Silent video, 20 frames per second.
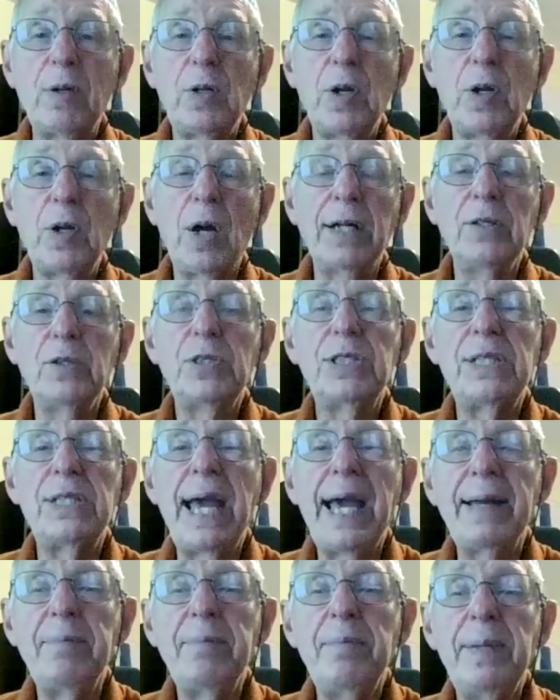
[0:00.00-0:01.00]
to
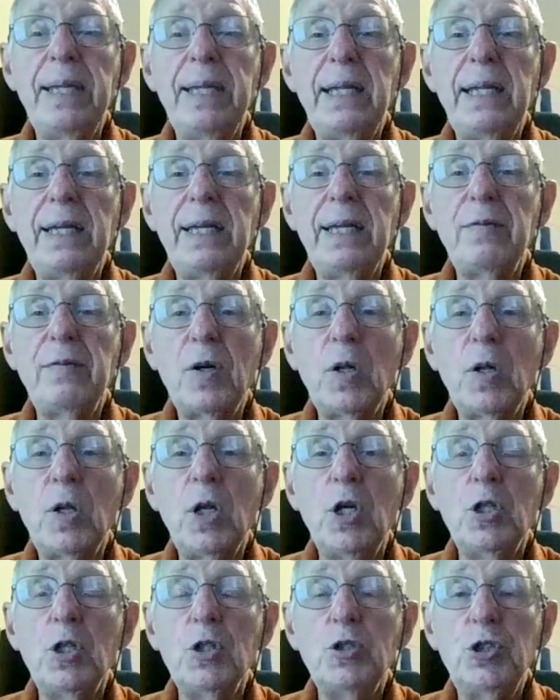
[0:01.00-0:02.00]
understand
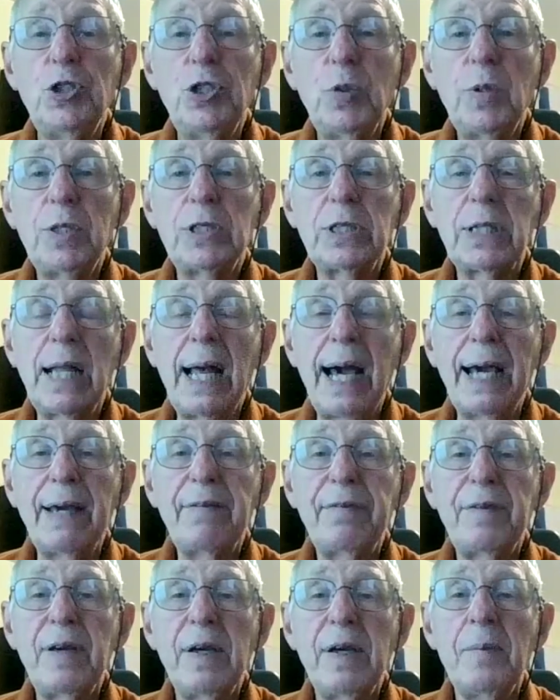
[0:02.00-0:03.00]
medieval Jewish life